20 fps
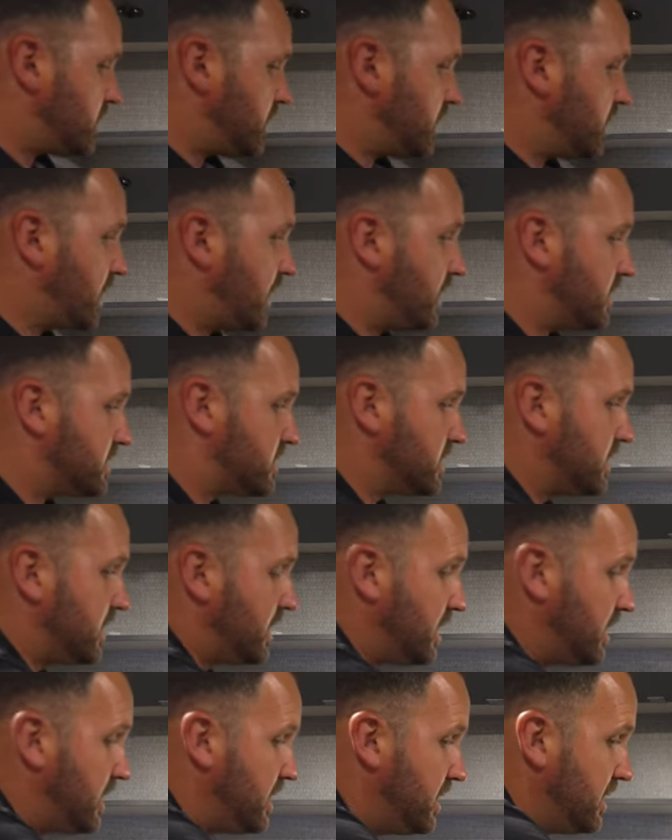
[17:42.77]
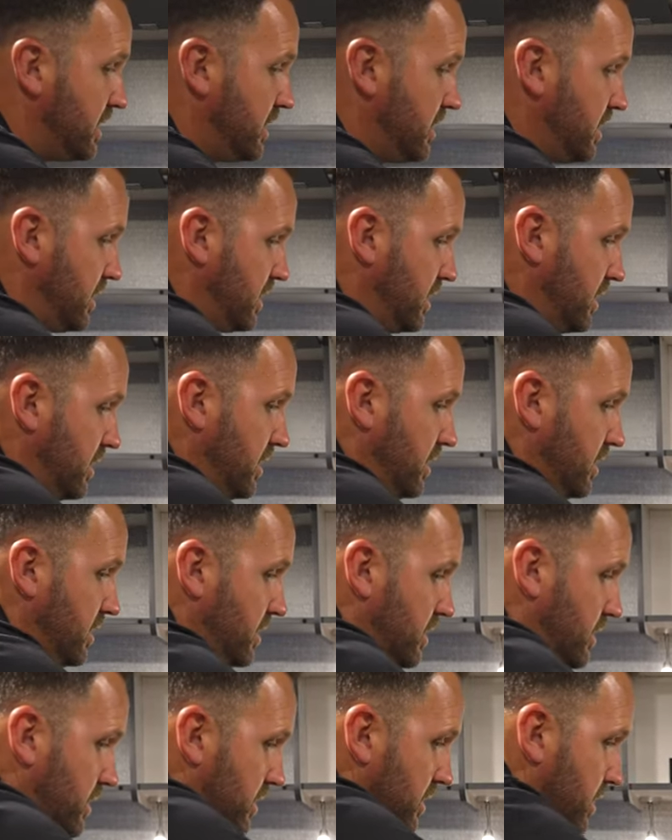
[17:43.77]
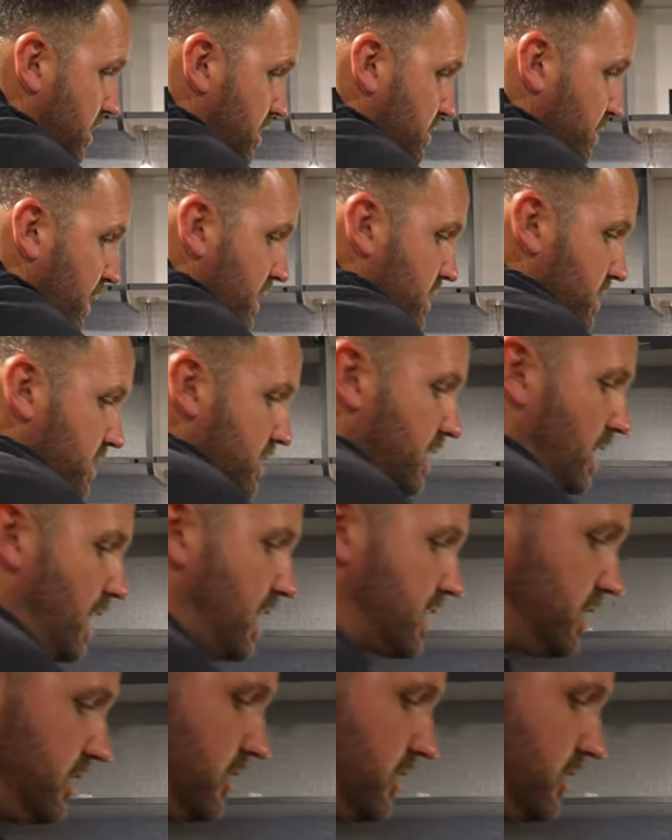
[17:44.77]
You can kind of see this makes into like